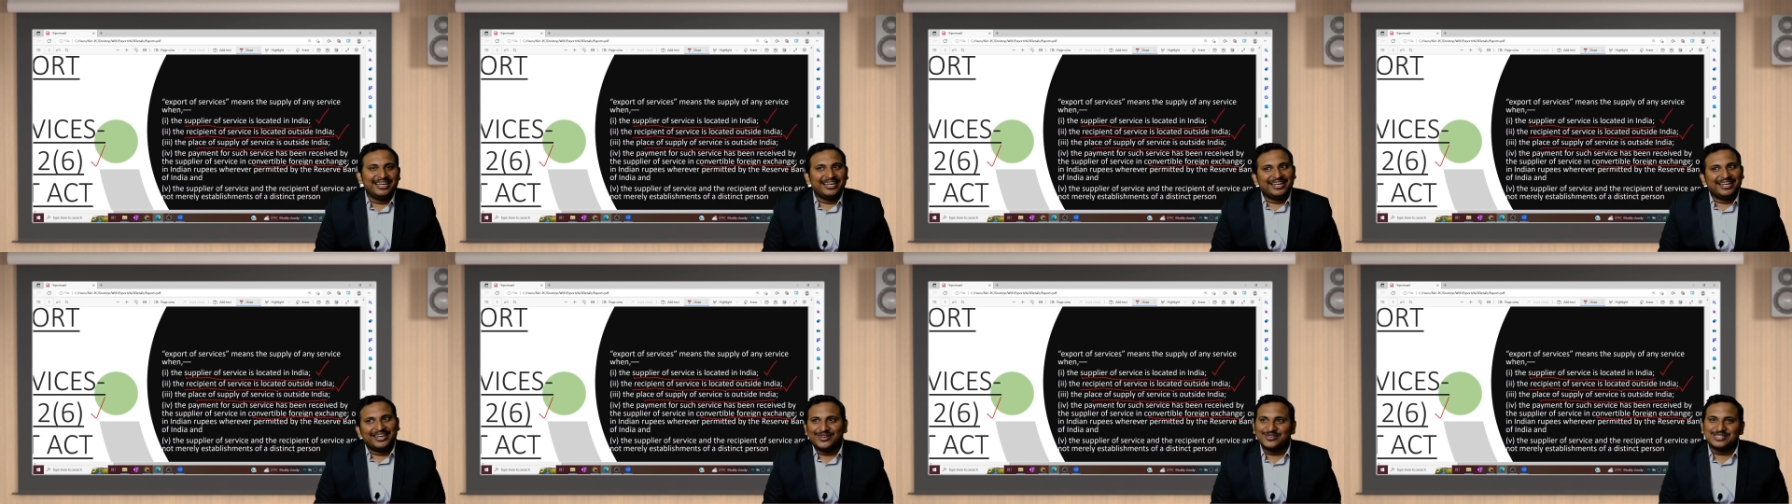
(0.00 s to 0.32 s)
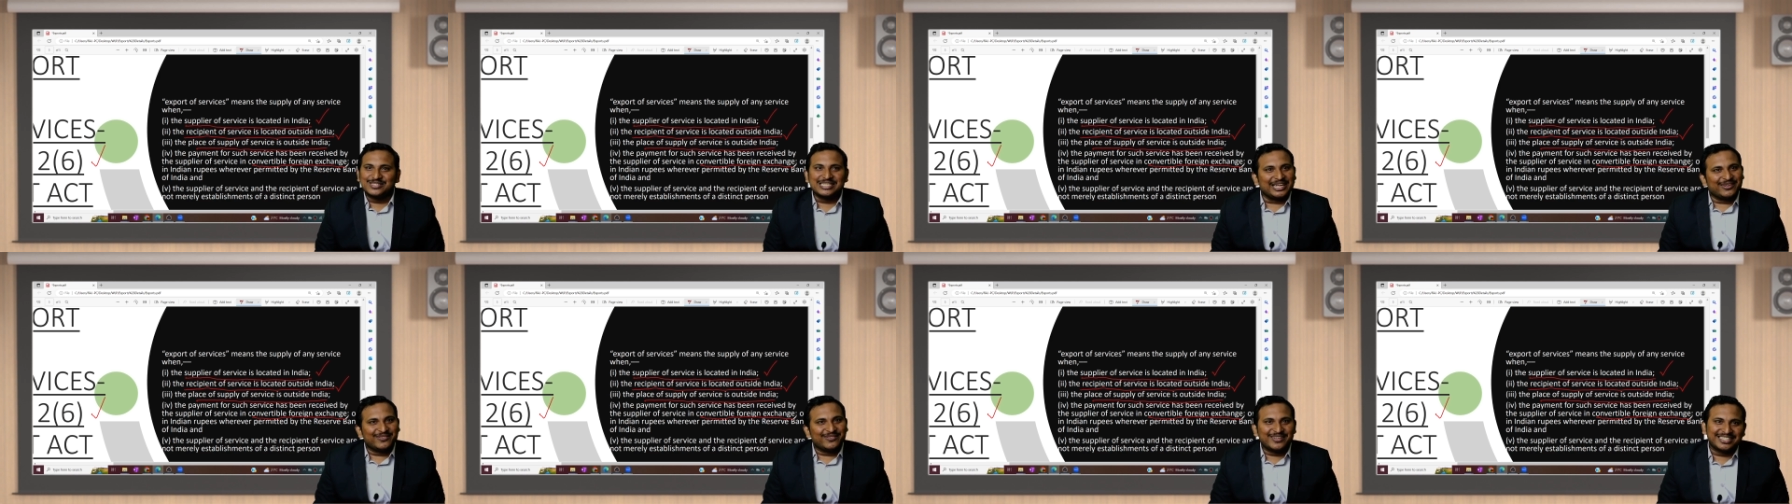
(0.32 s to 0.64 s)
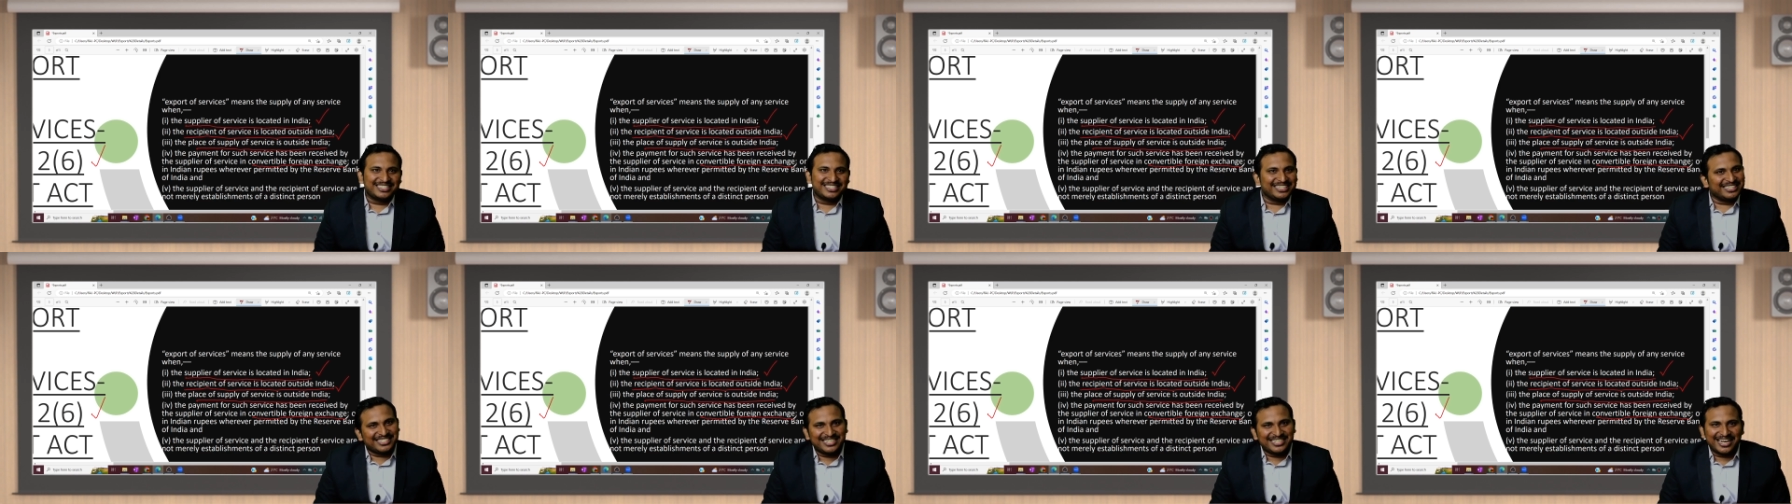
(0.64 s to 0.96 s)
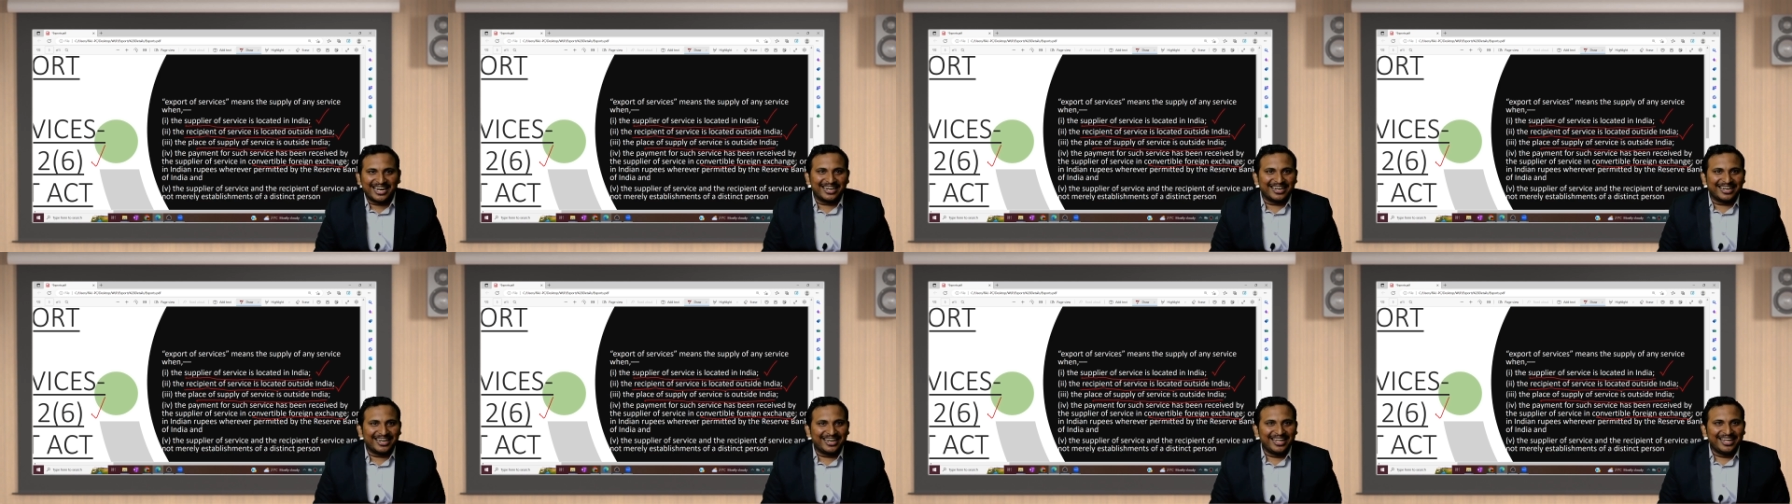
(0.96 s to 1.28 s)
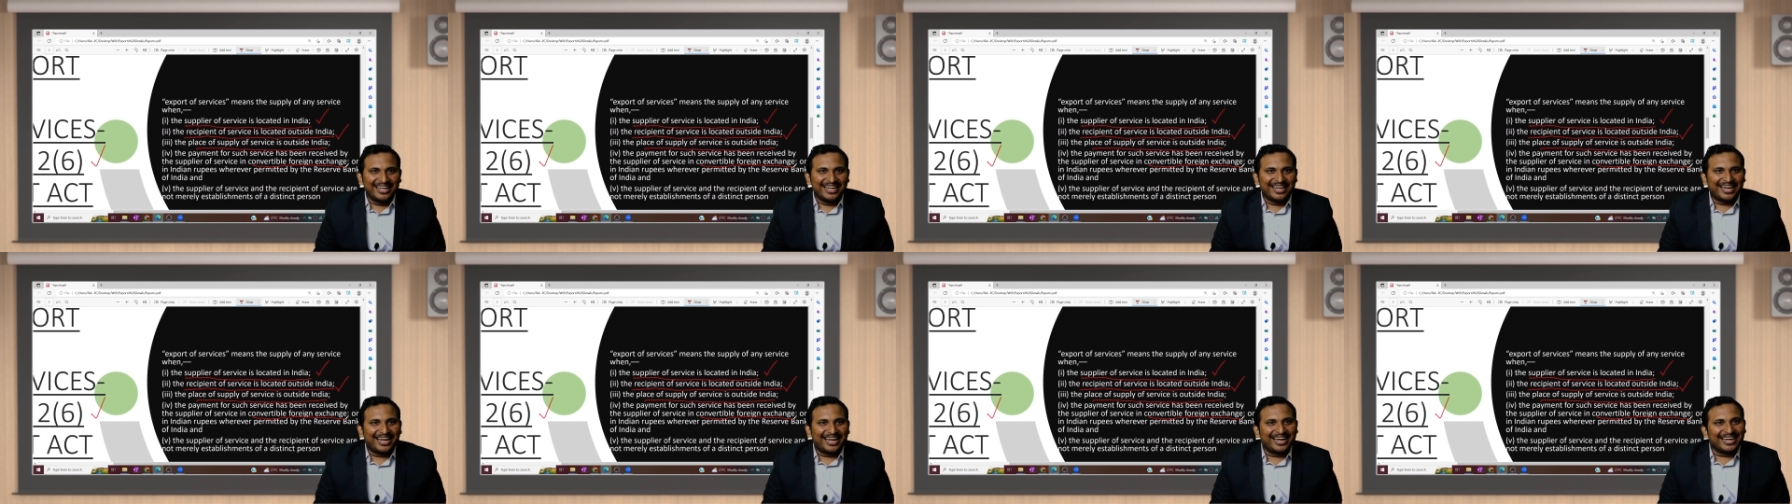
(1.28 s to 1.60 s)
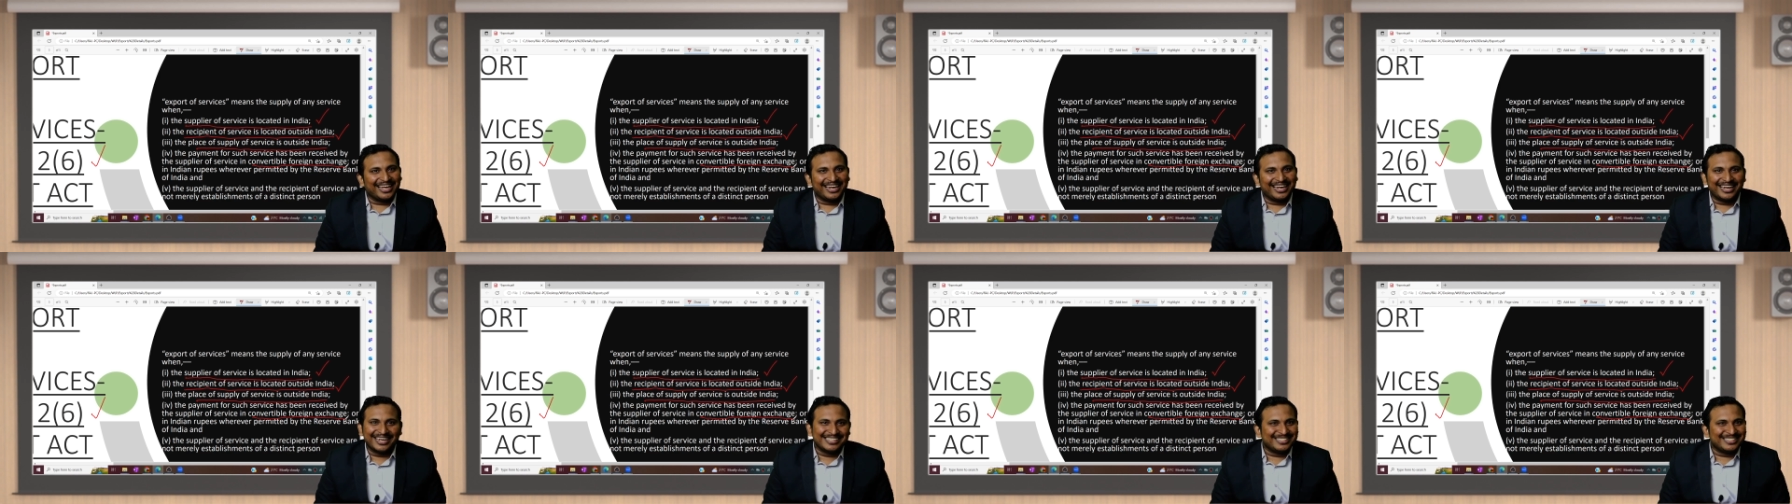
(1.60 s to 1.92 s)
Now service is done, I
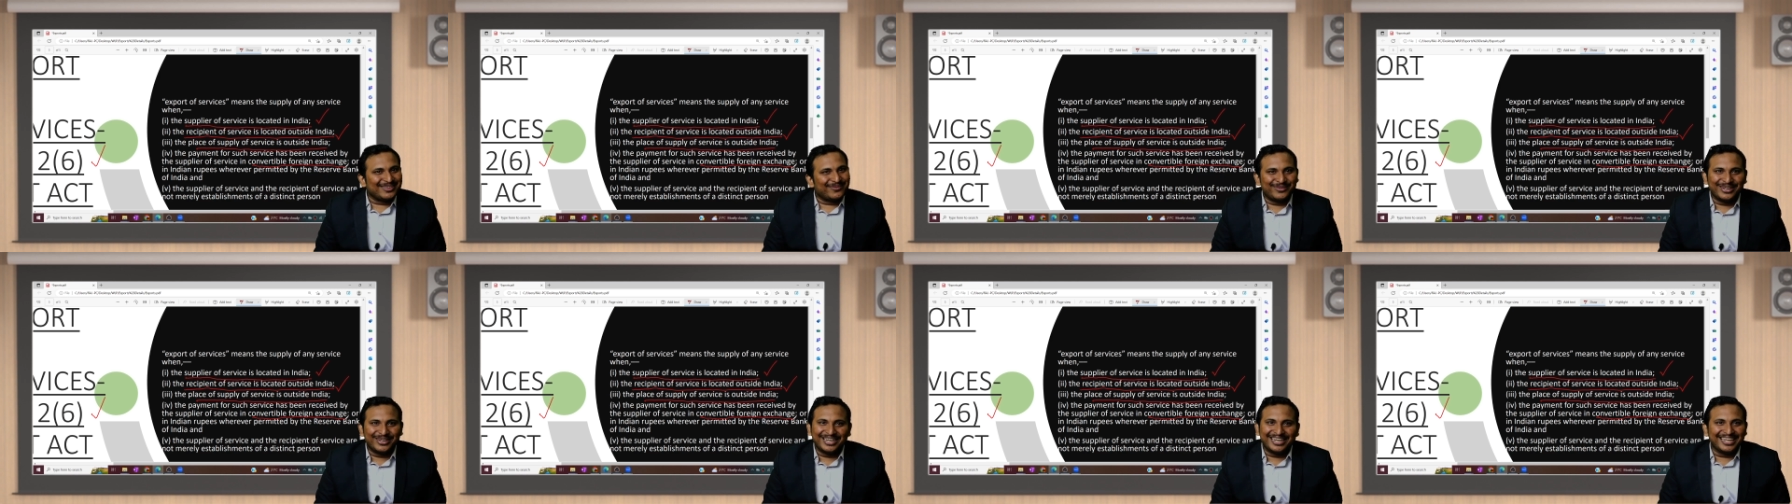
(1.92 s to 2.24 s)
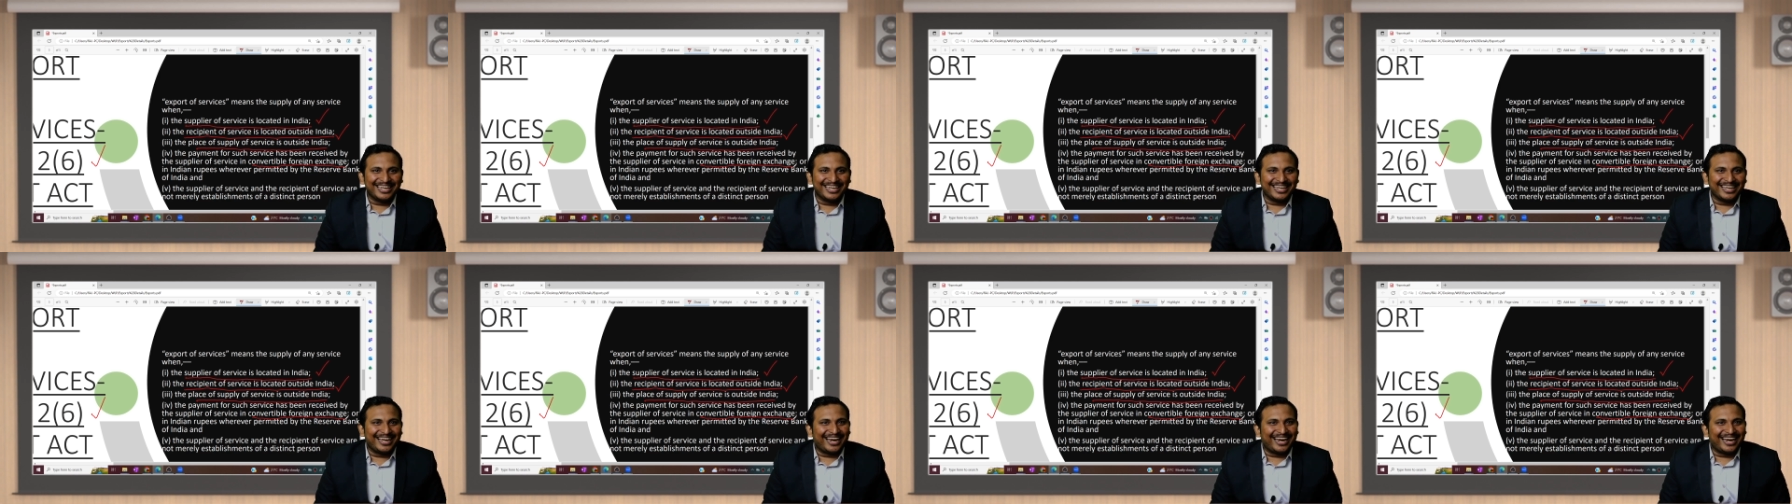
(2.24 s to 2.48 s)
can raise a billing